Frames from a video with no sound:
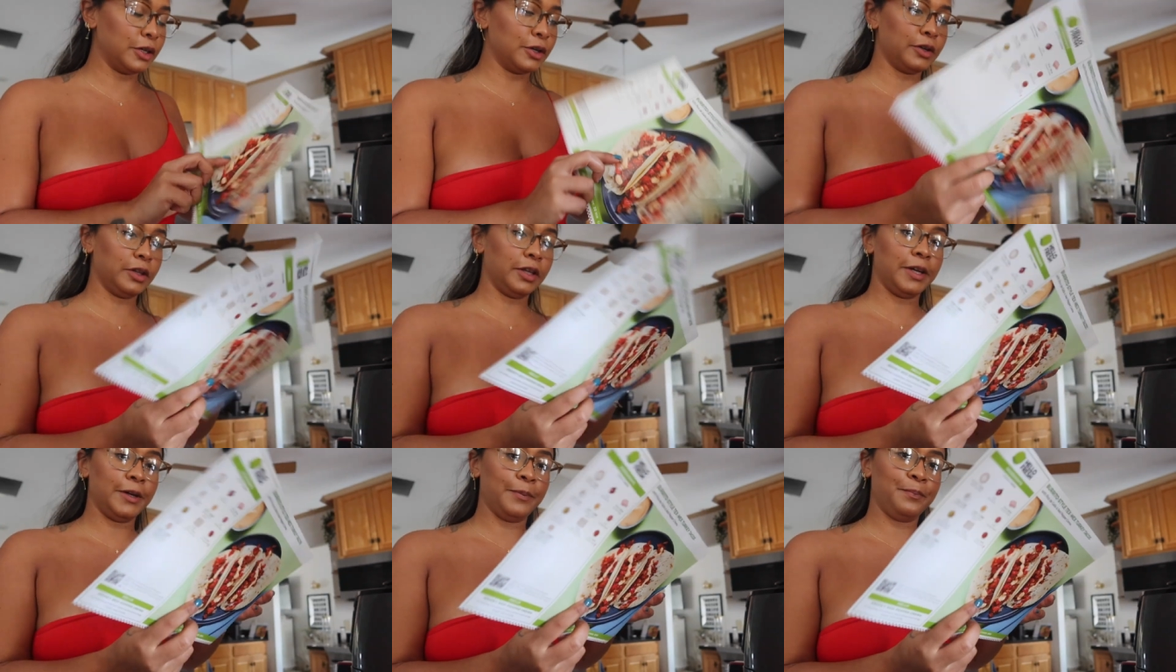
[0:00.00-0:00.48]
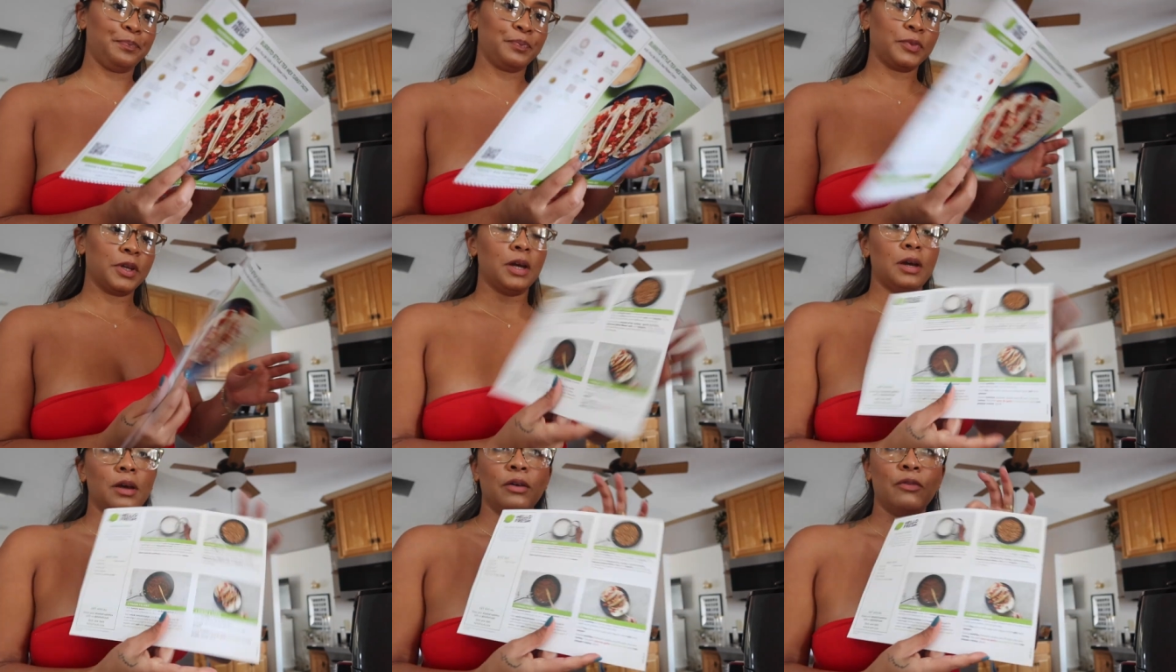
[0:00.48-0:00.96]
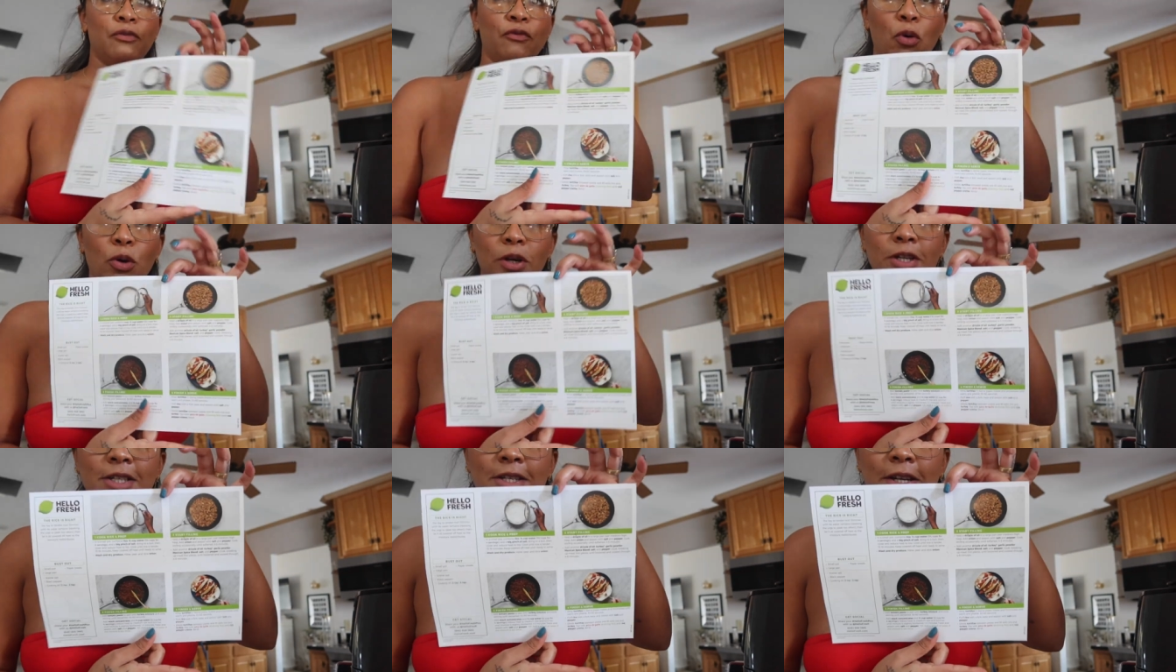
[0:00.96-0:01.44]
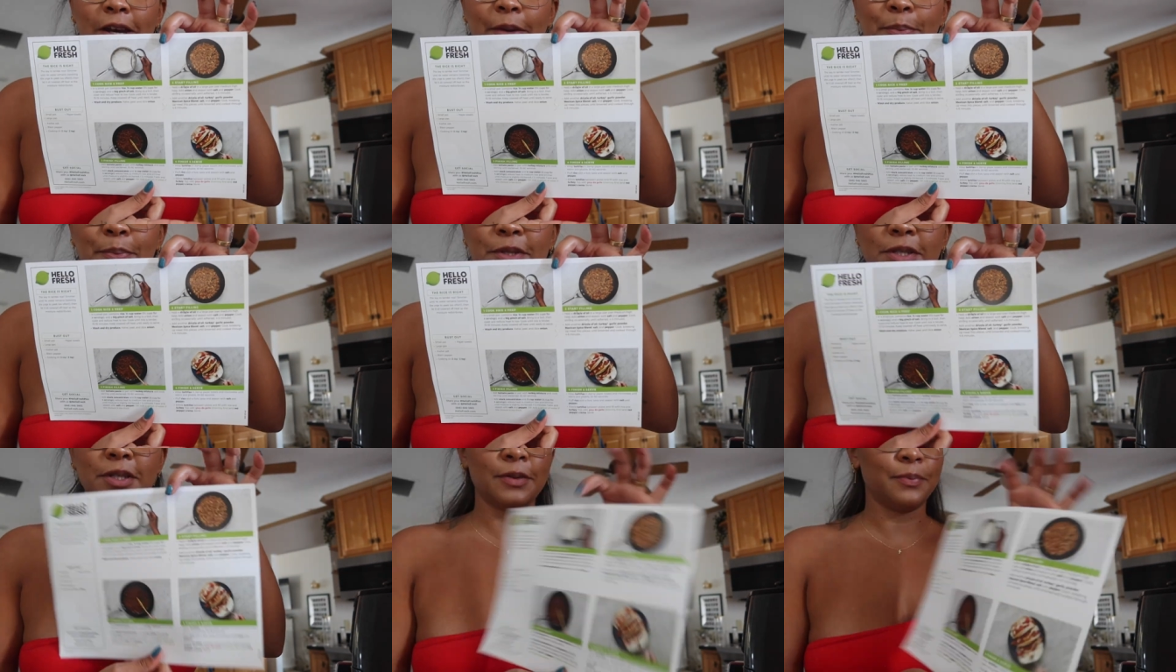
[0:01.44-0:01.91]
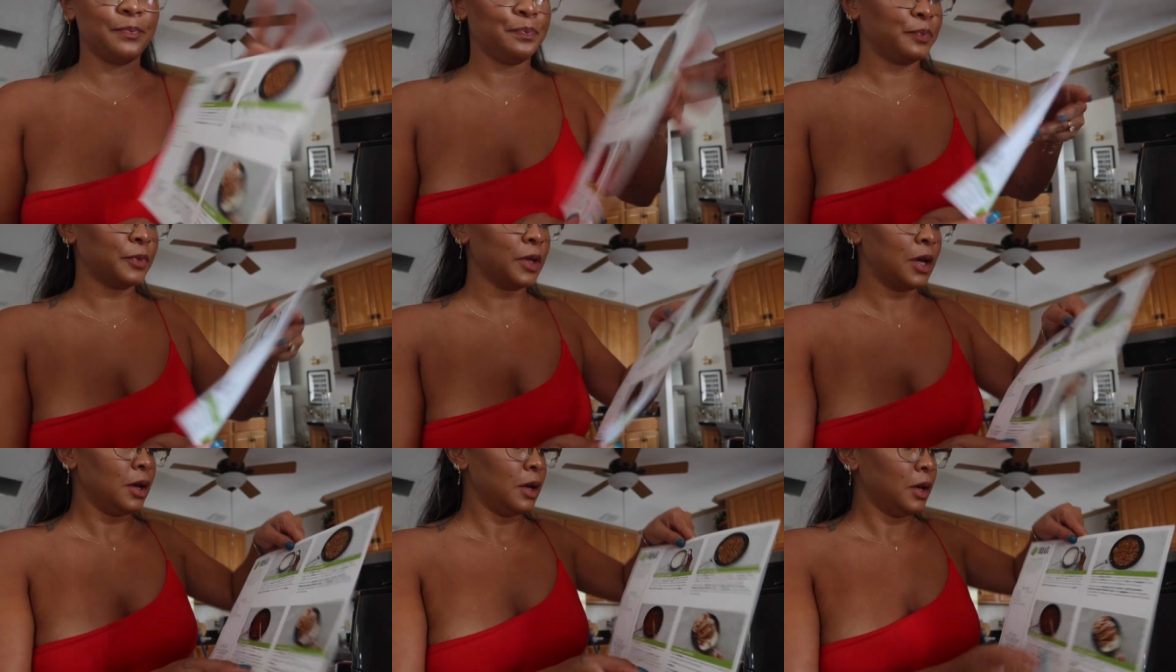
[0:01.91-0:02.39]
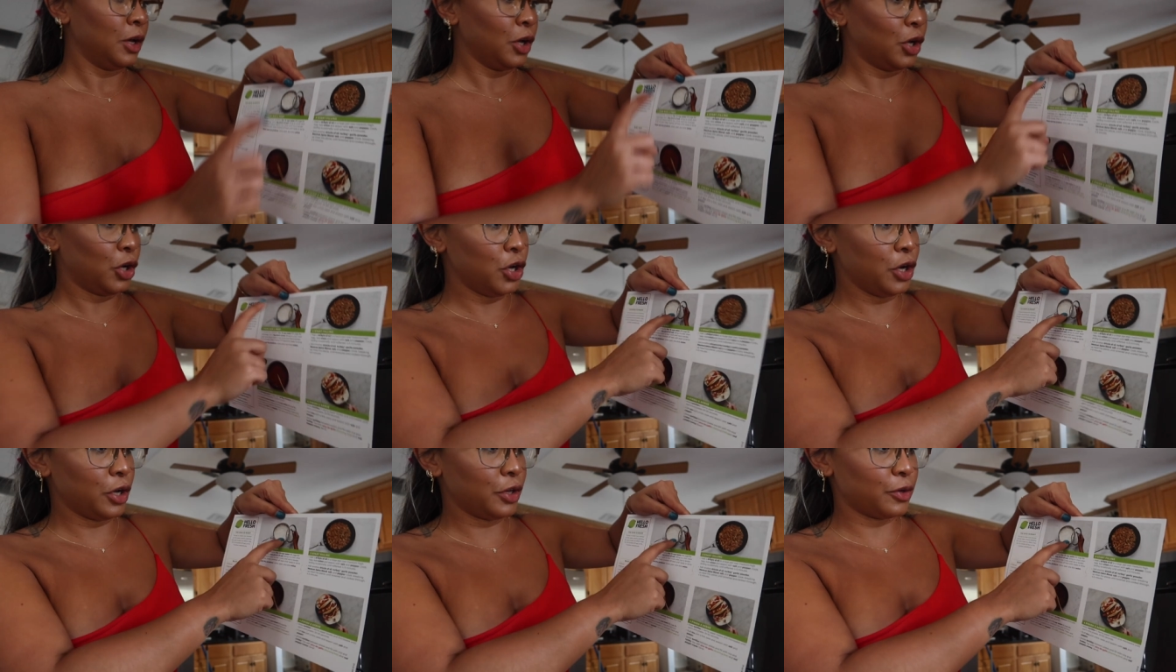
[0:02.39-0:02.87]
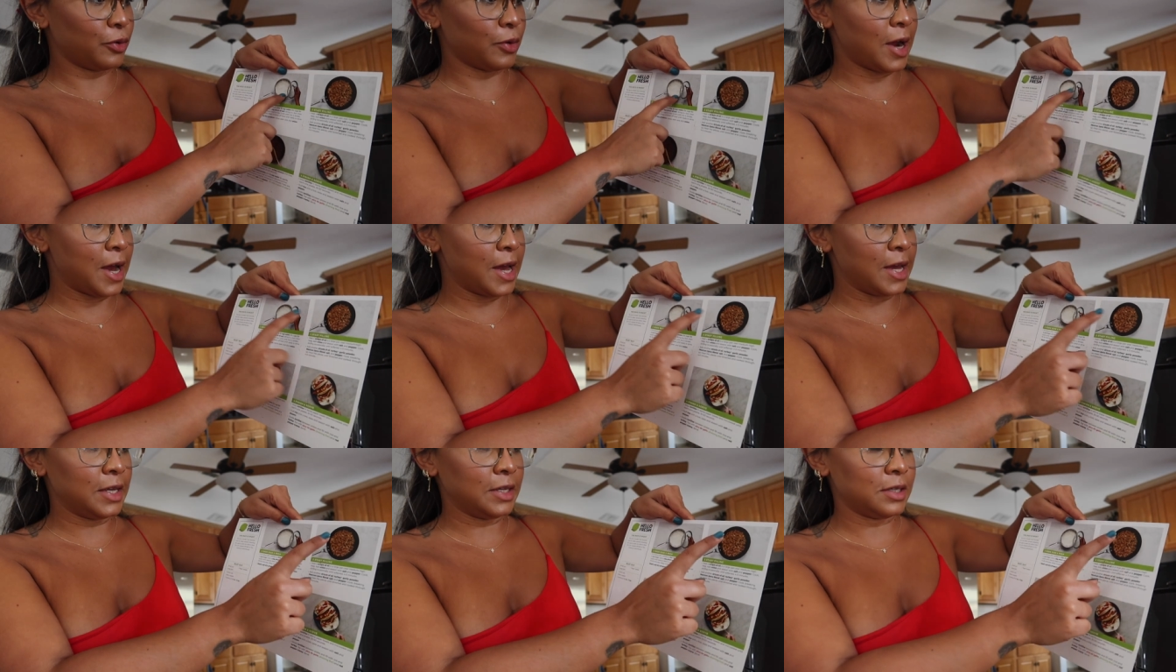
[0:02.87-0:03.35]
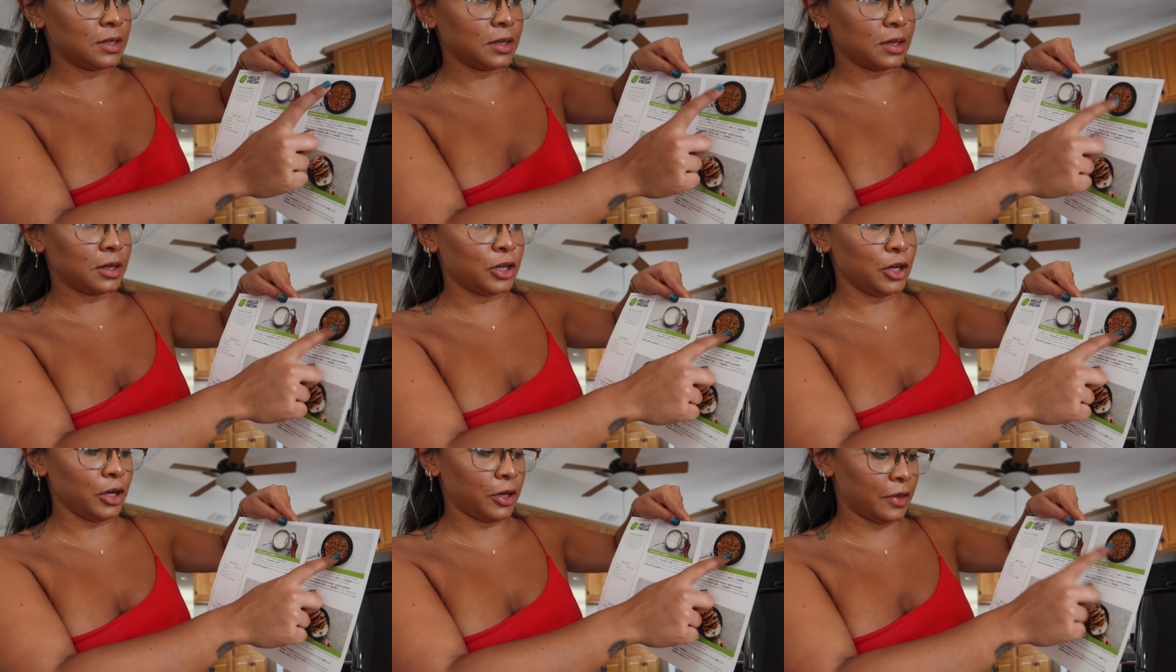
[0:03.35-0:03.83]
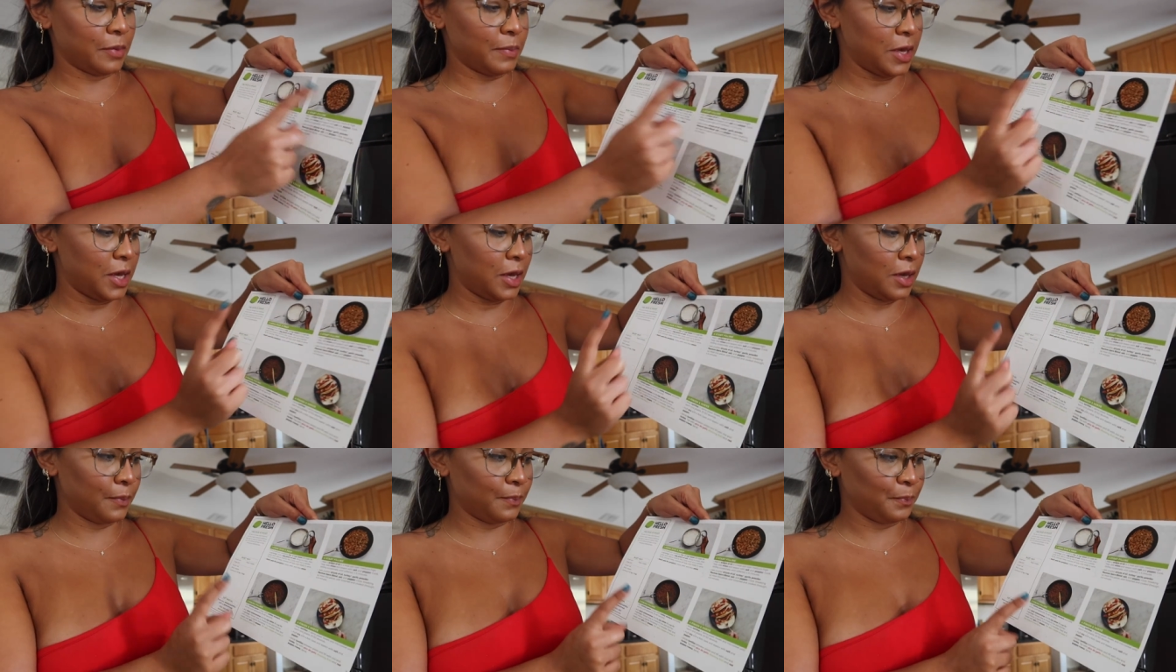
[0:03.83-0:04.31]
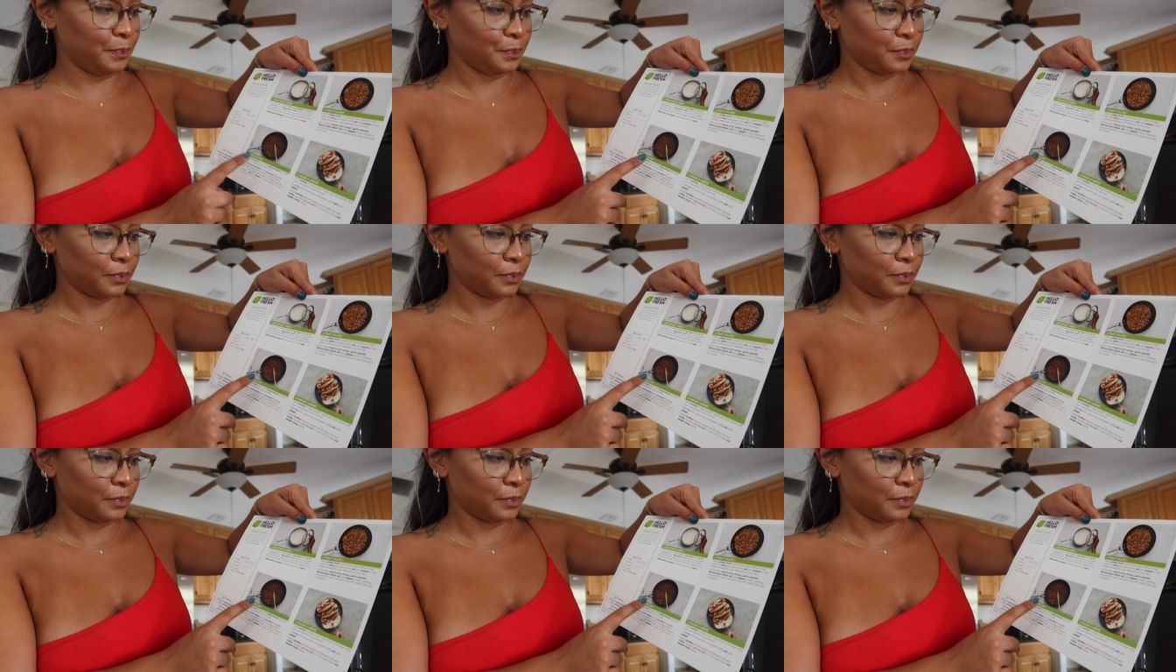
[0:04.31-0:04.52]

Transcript: literally four steps, cook the rice, cook the meat,